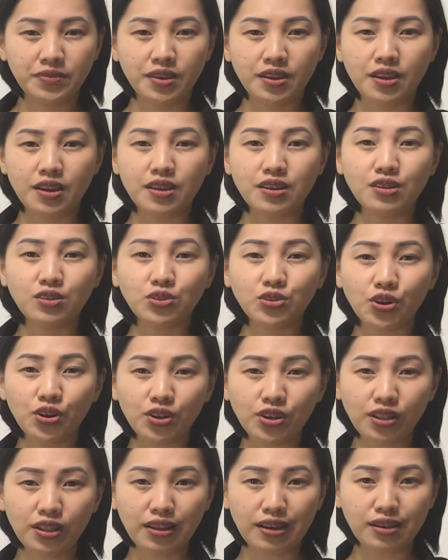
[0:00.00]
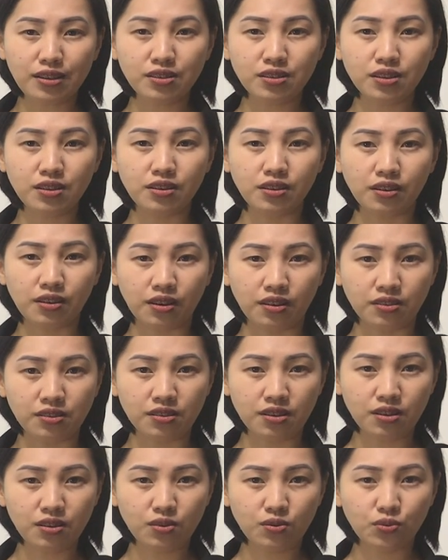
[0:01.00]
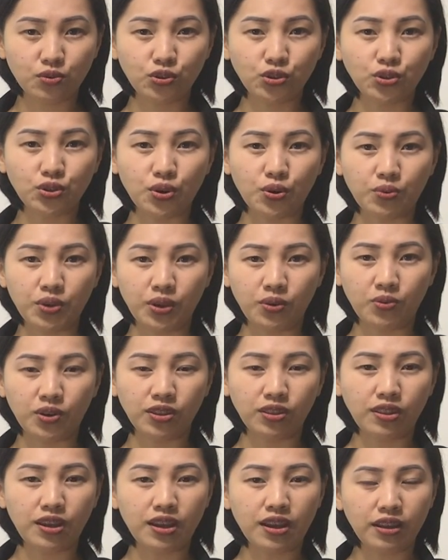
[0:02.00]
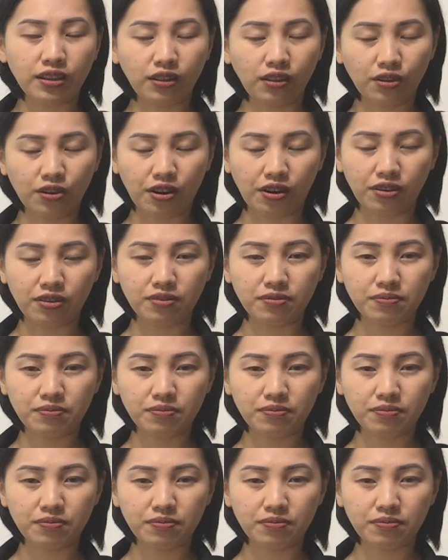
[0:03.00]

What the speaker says: in internalizing the content or showing what they had learned.